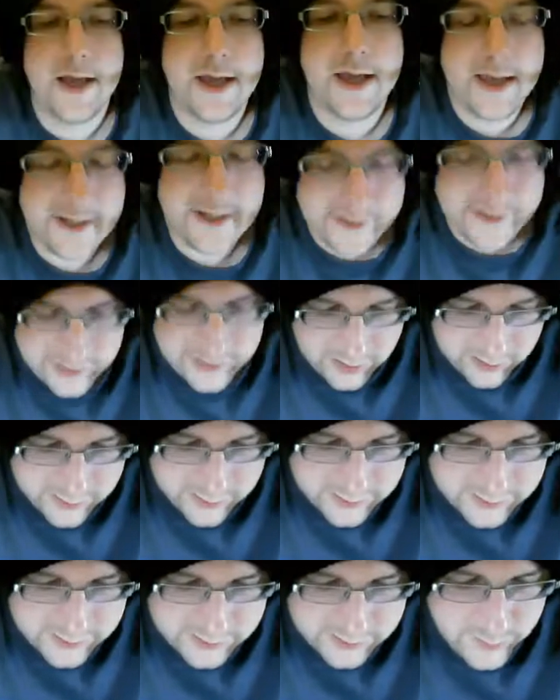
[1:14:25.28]
It
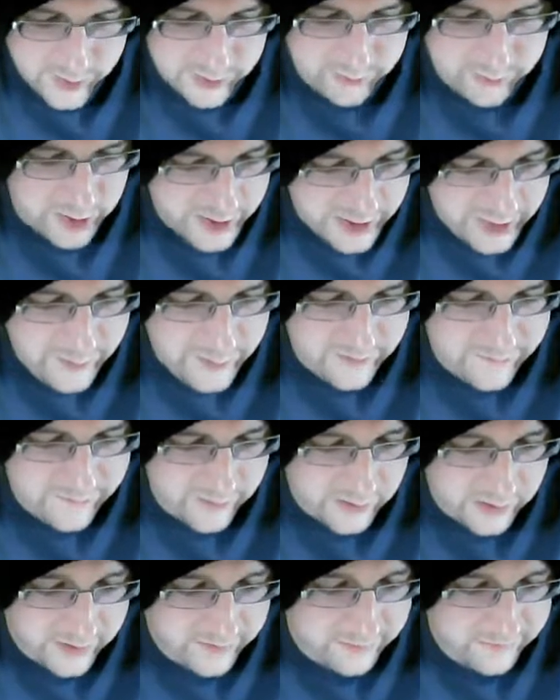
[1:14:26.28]
does, but they're only
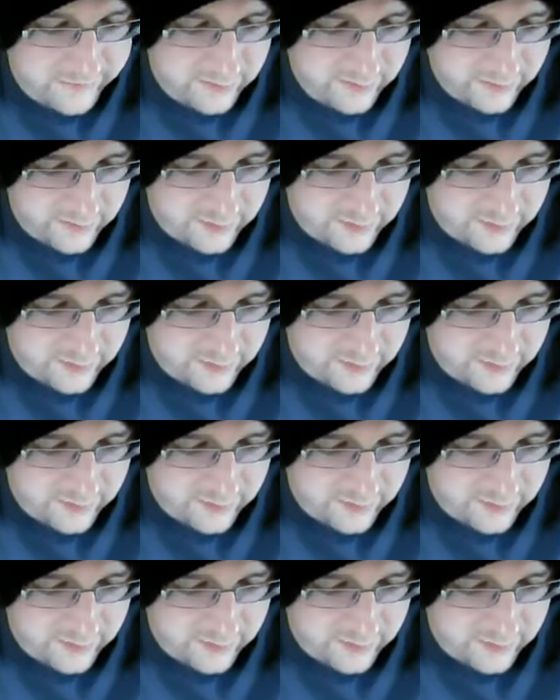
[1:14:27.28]
AP5.